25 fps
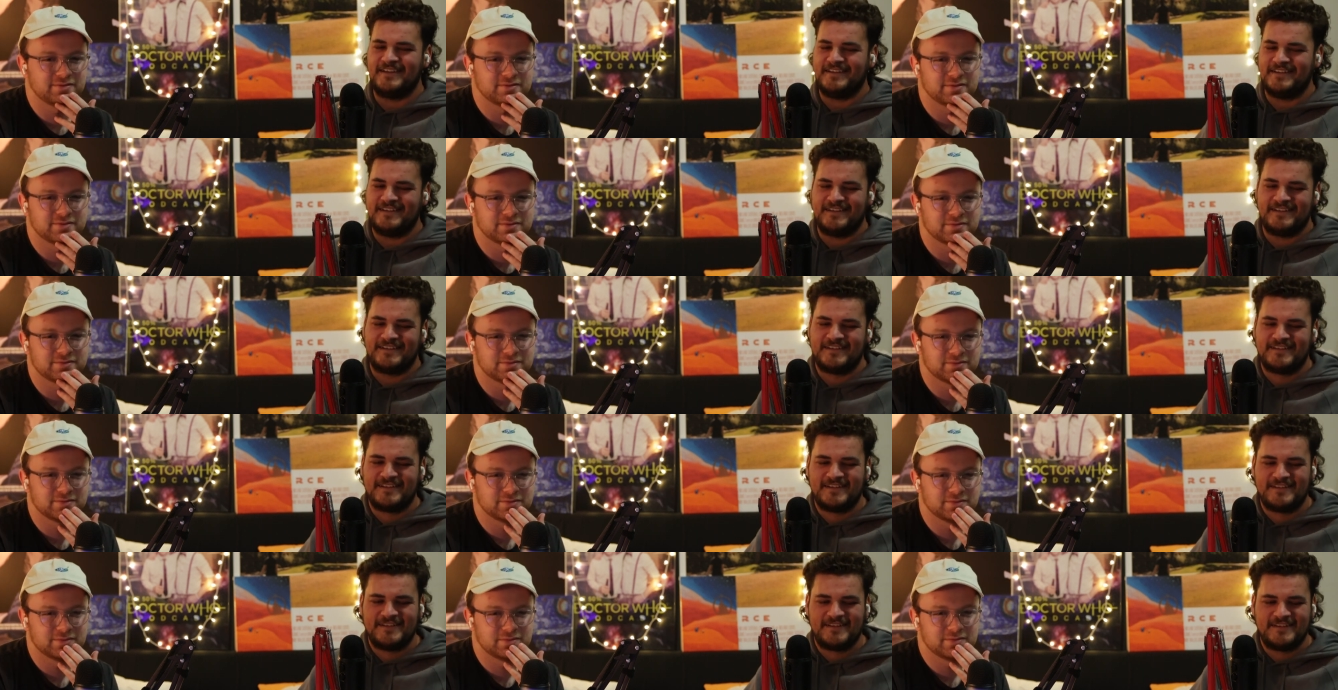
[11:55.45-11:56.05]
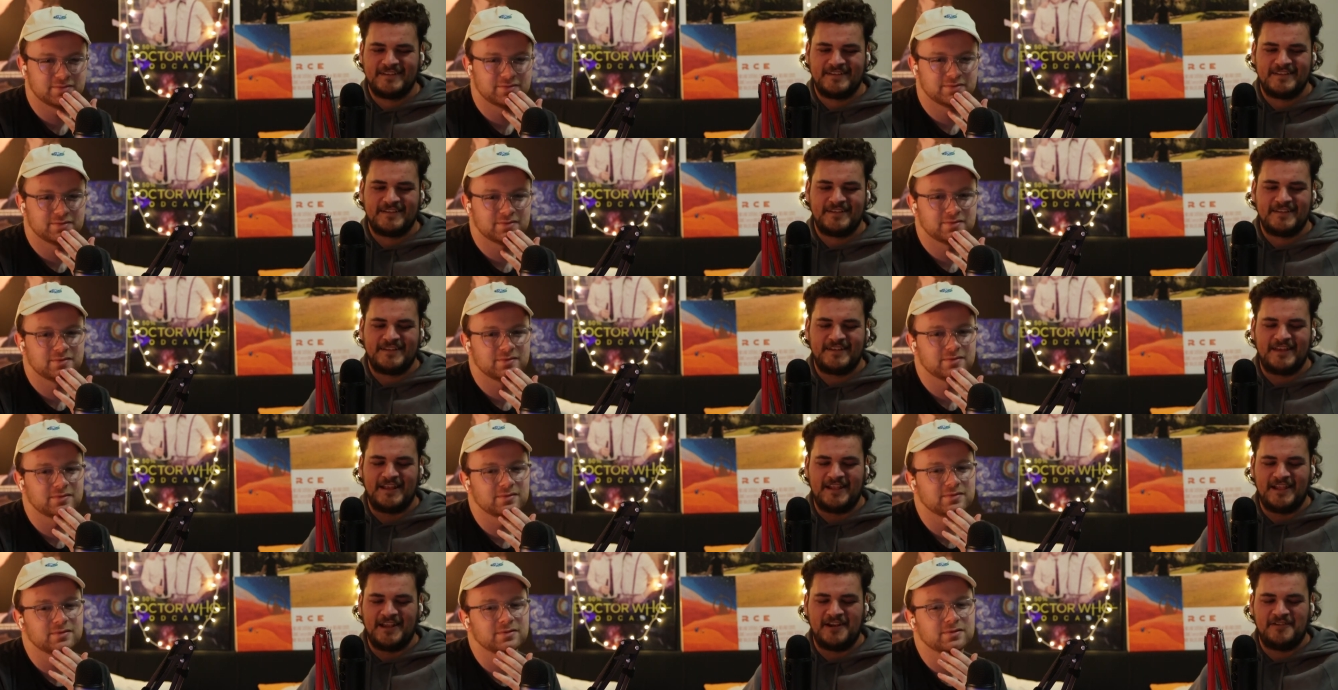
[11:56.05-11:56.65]
Speaker 1: yeah,
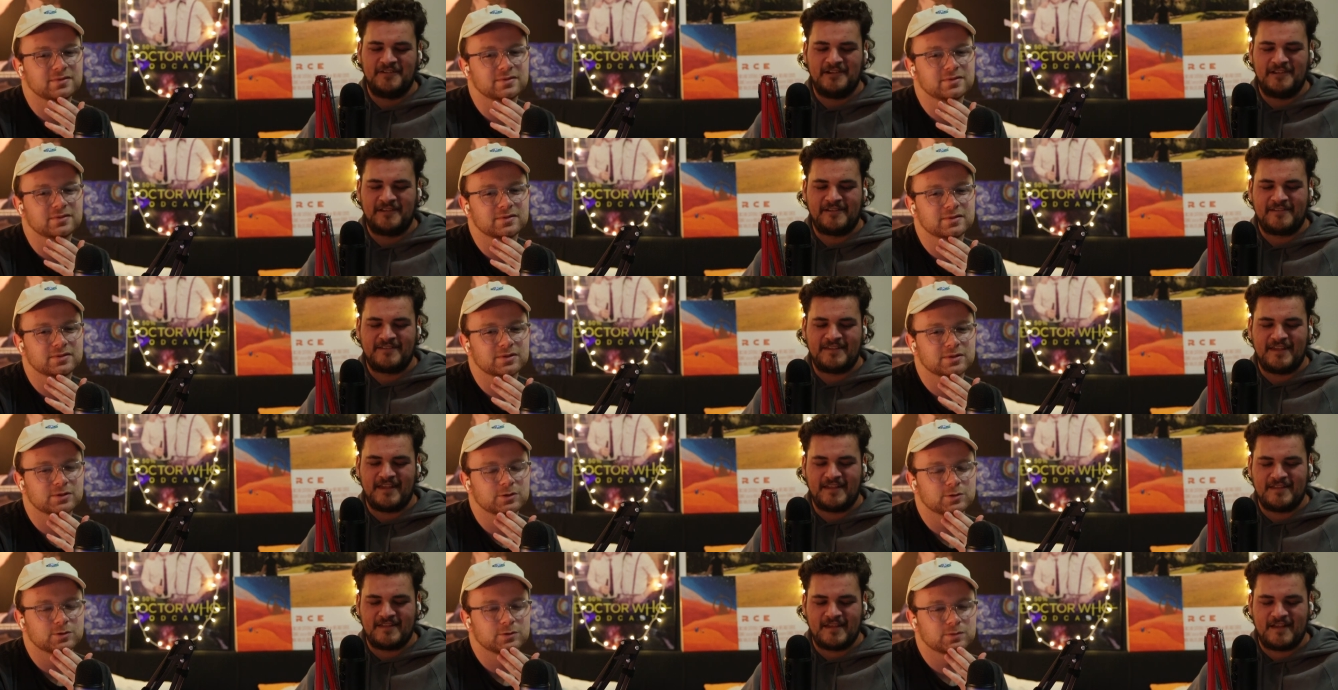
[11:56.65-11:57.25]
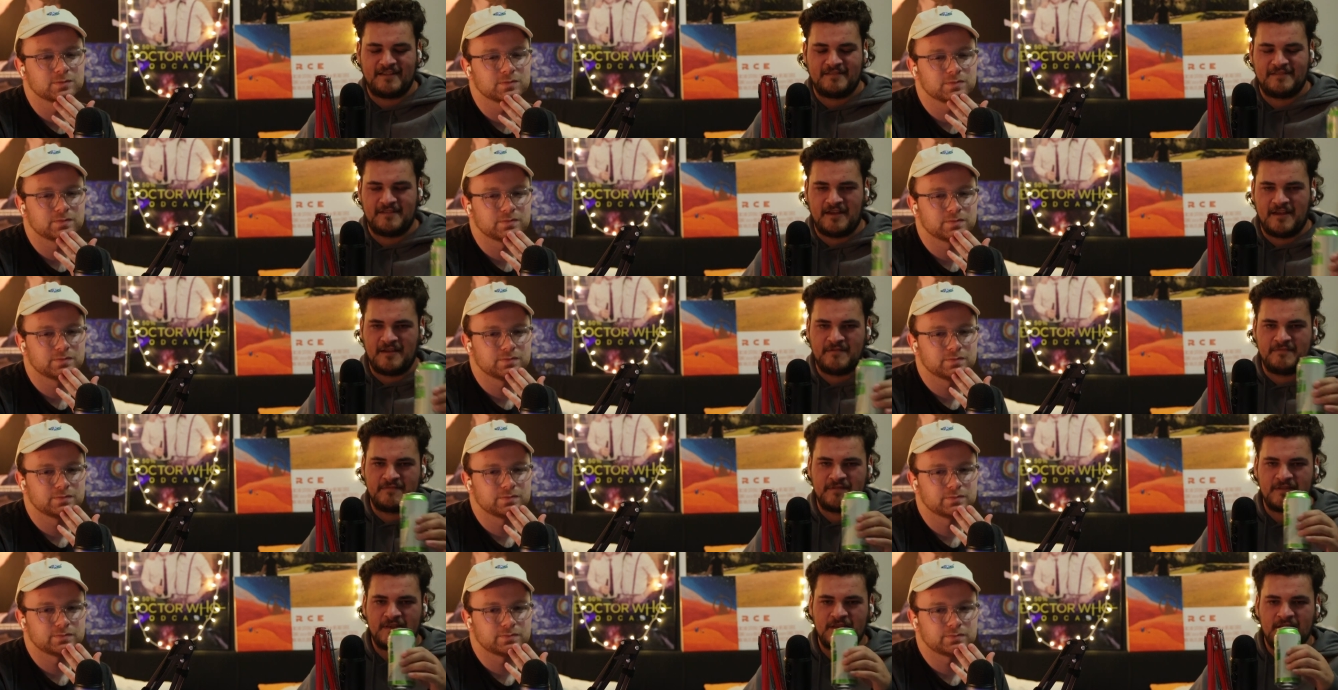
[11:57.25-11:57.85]
it literally looks the exact
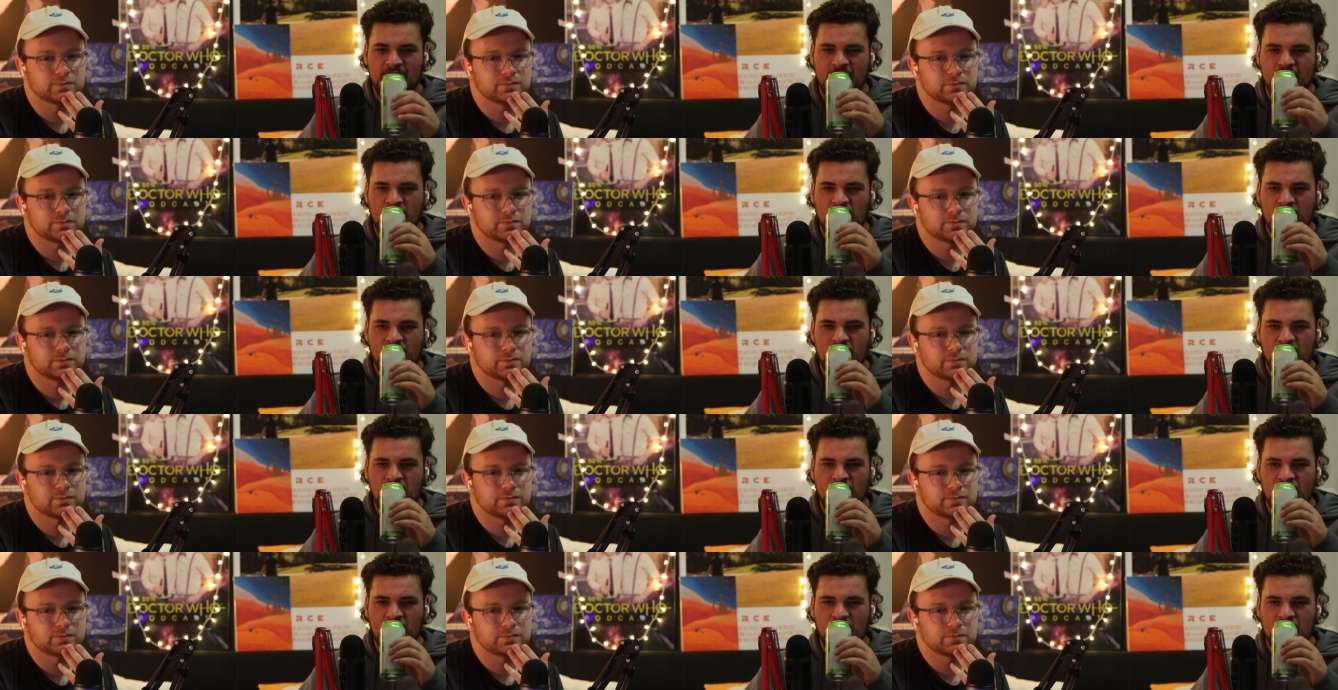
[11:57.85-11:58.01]
same.